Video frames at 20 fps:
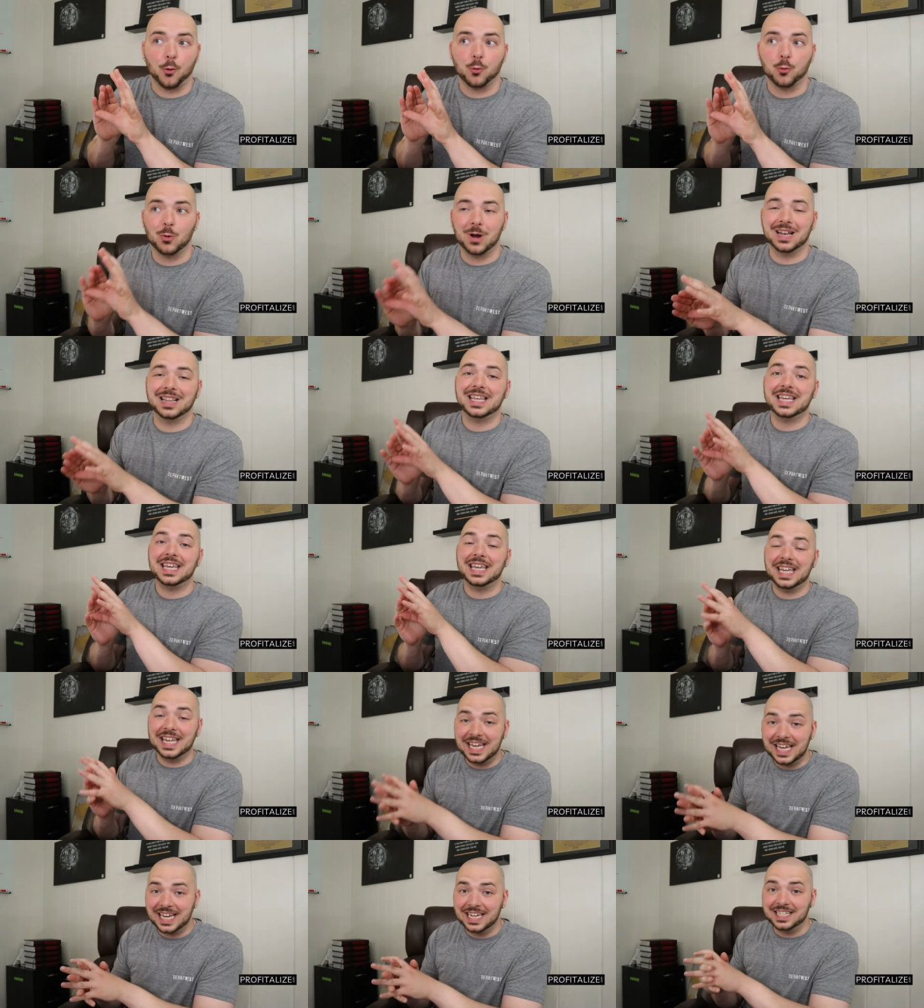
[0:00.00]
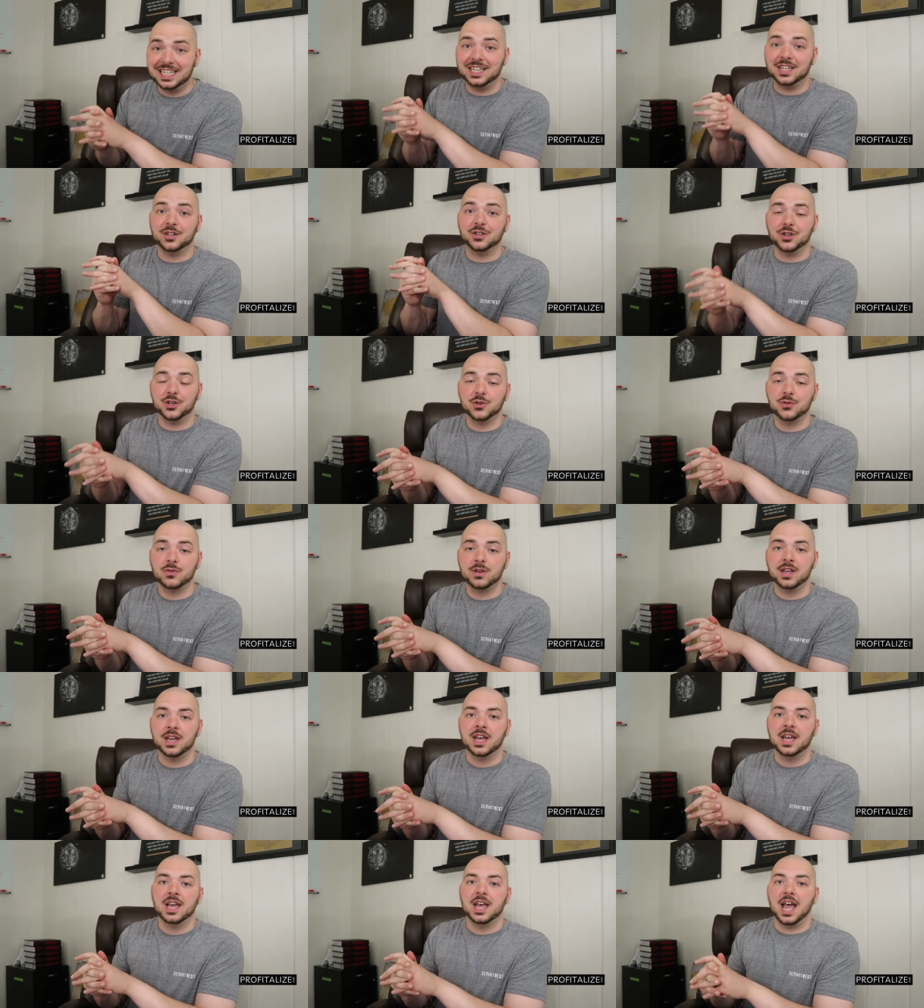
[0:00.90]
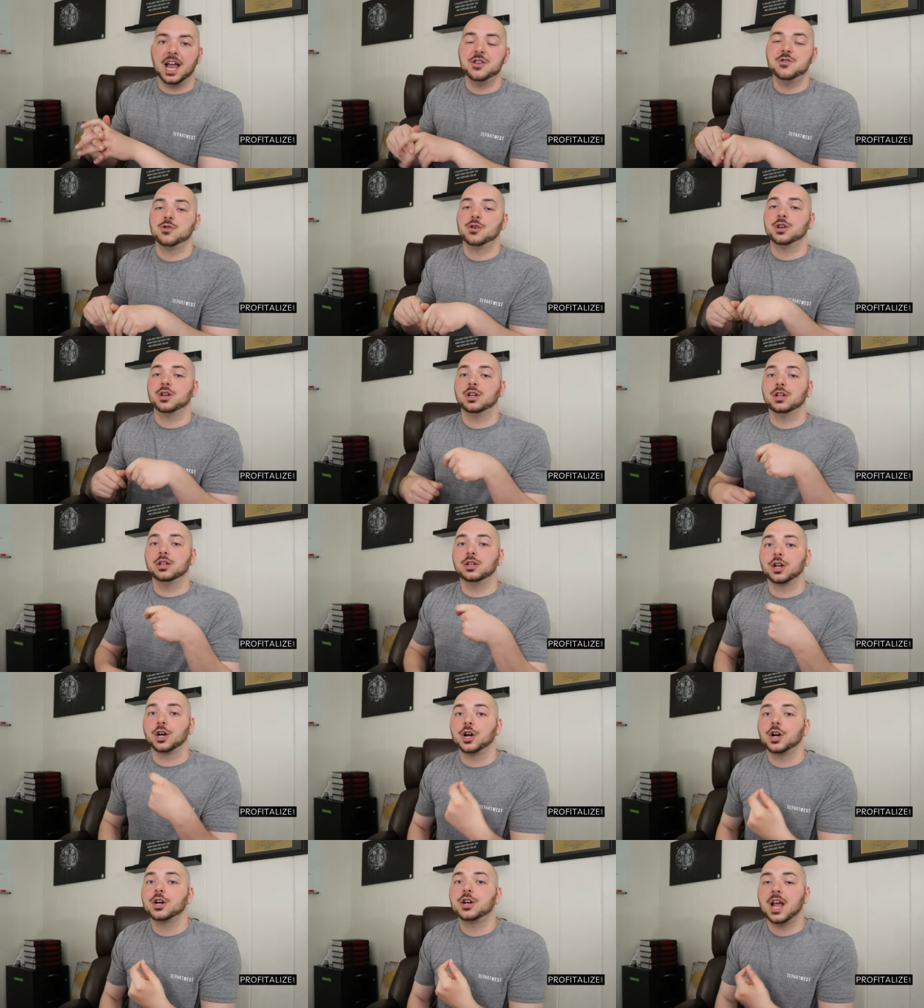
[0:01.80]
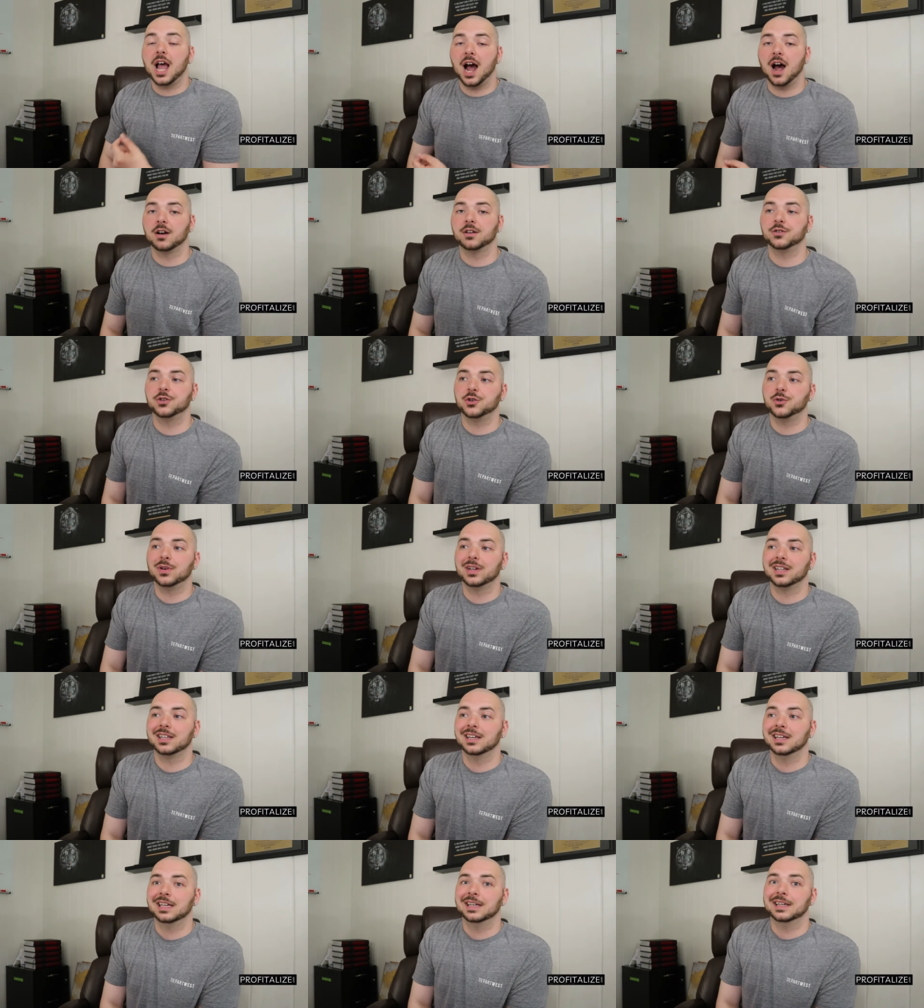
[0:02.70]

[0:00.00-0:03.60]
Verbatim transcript: really easy to do, and you can learn how to do it